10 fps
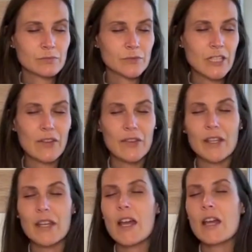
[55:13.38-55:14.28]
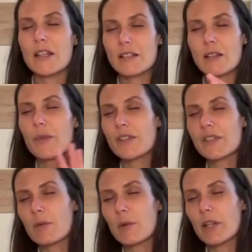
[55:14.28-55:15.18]
Yeah, I think it's something
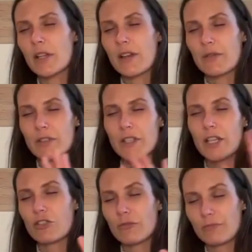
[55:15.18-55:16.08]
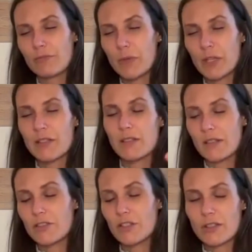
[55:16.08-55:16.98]
similar than devastation, but it's
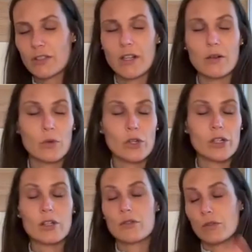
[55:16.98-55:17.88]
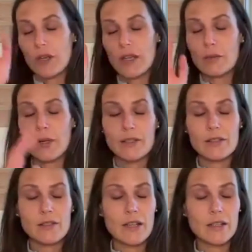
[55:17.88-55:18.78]
just another word. So, anyways,
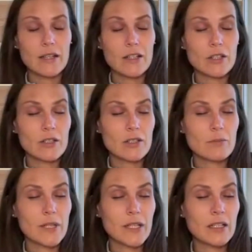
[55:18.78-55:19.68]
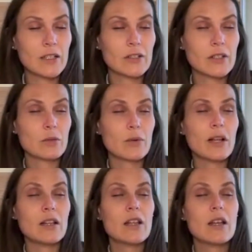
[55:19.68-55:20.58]
that energy is being cleared as well.